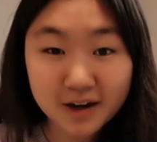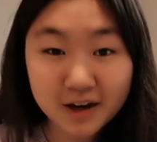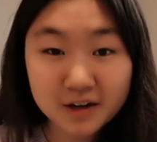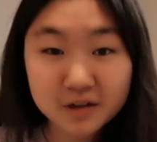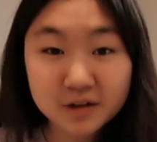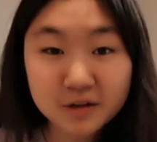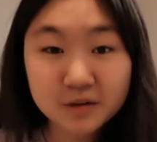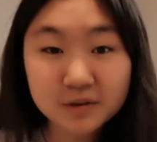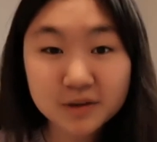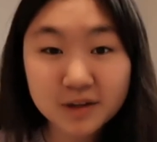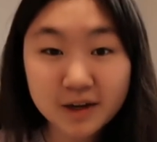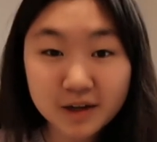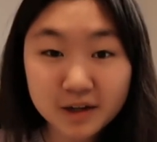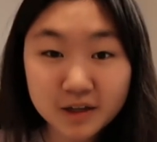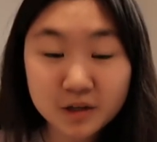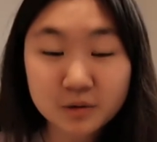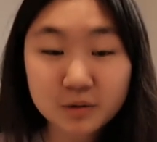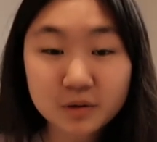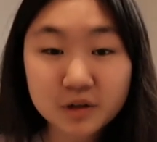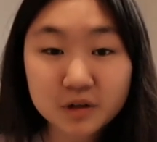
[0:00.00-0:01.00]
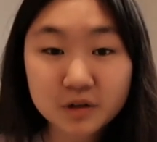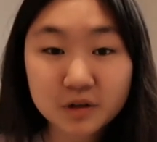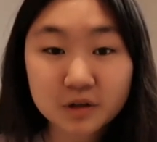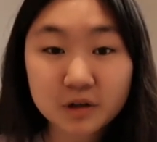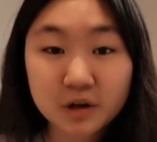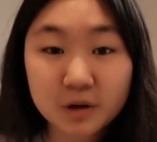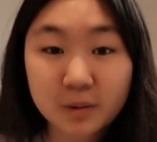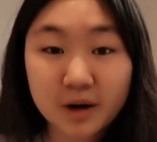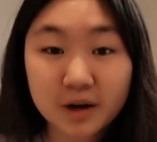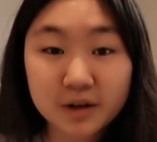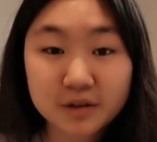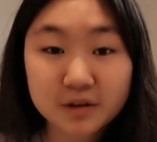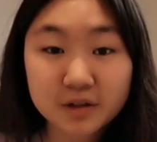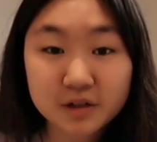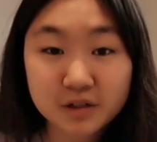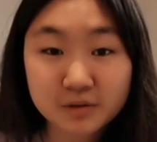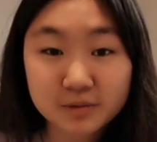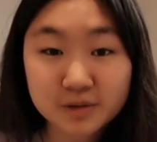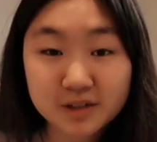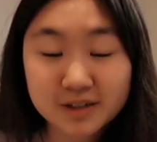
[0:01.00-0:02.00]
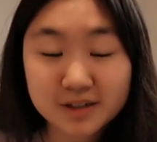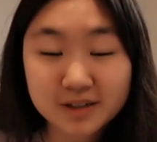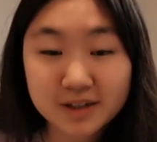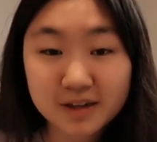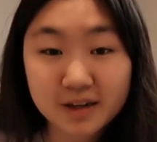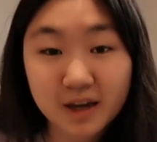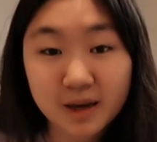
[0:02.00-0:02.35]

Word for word: I know that you and your co-authors recently